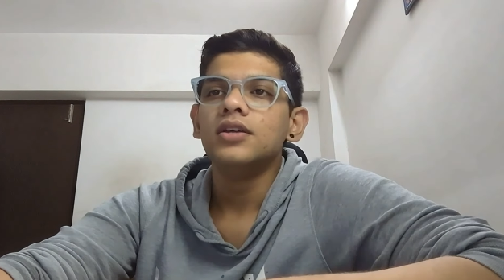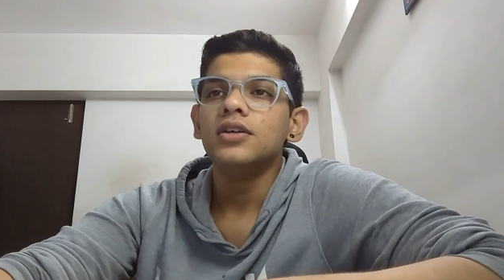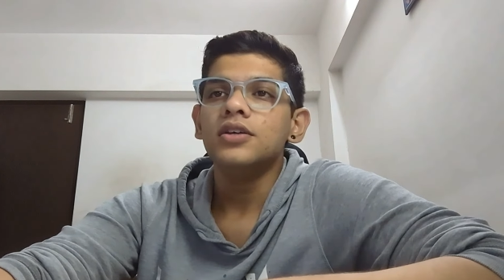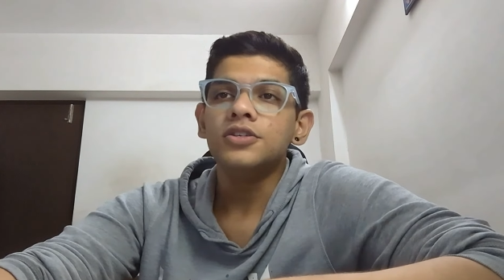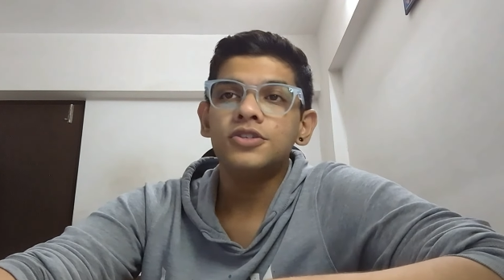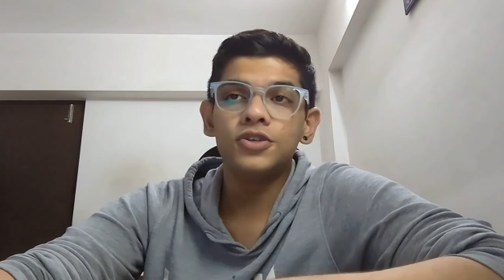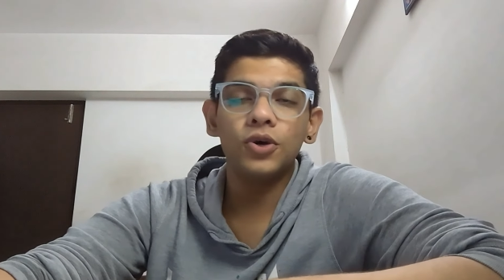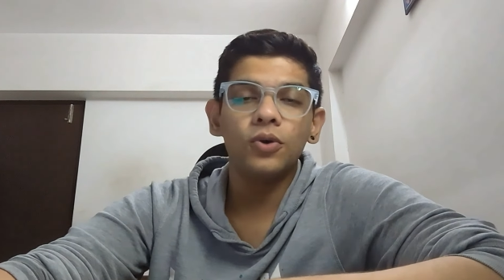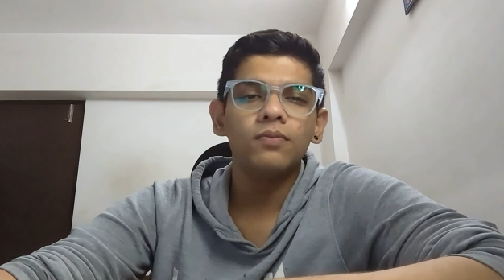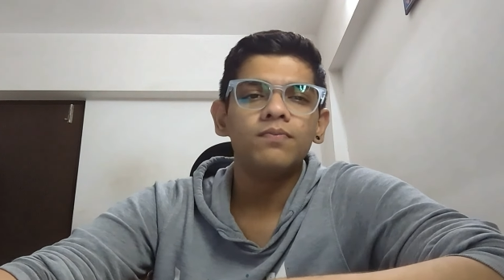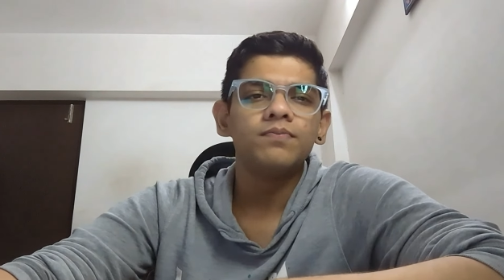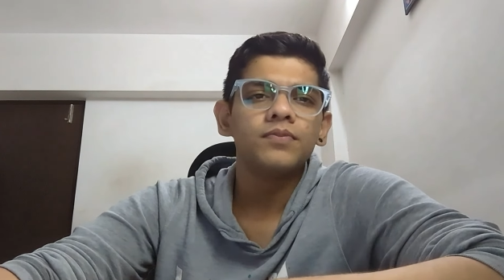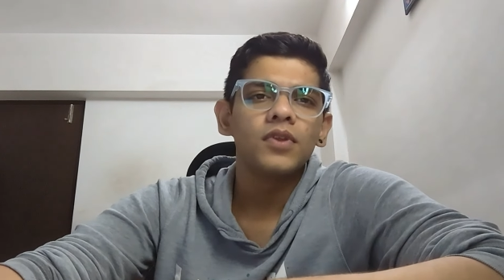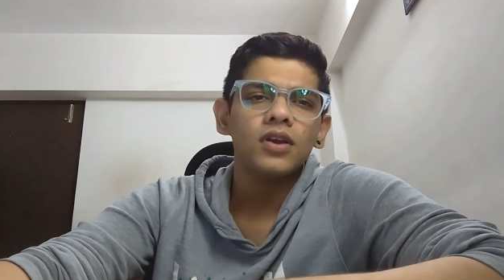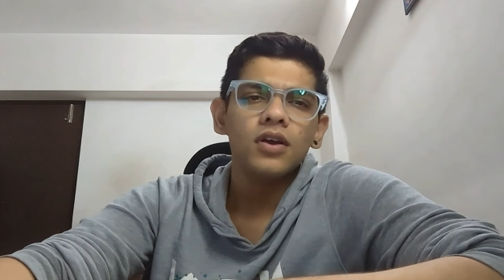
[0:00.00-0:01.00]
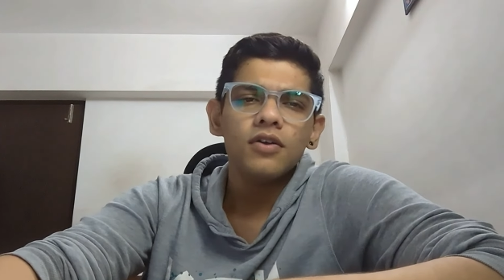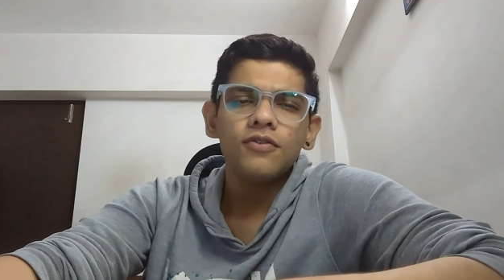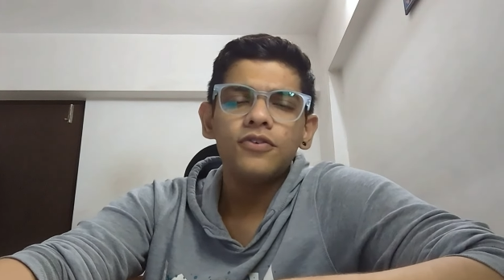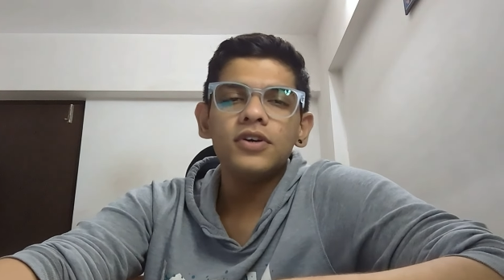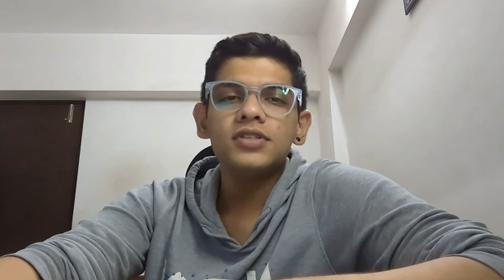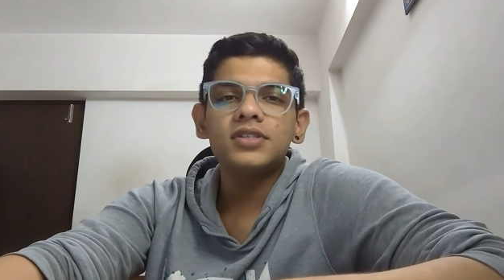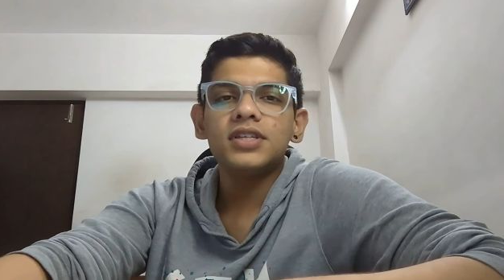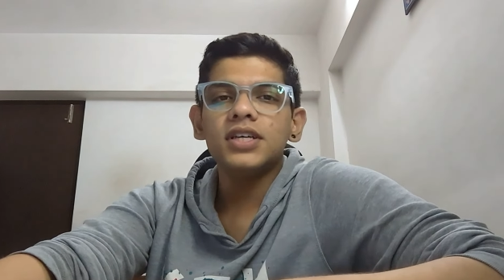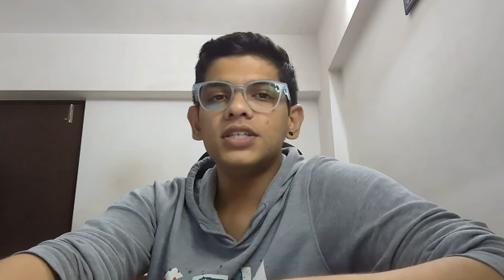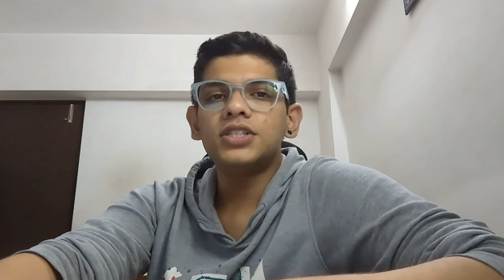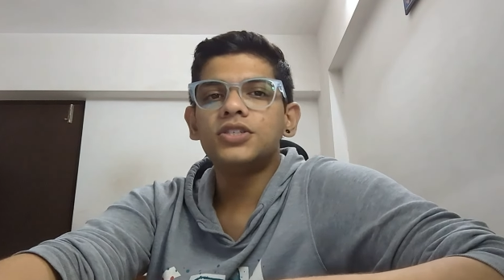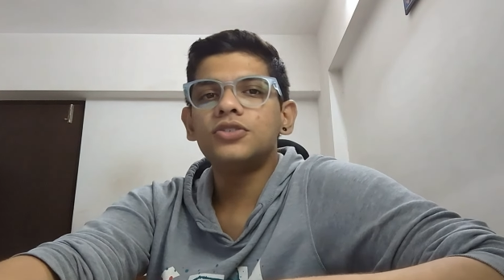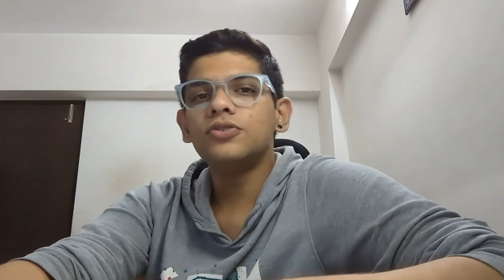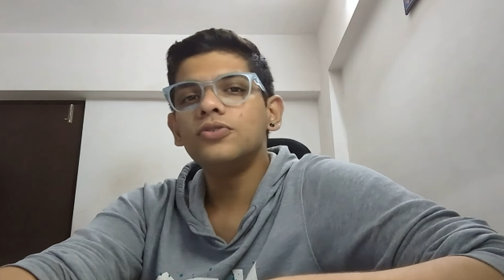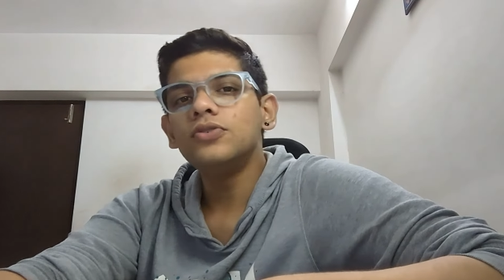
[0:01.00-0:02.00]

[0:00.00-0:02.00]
So, first stage to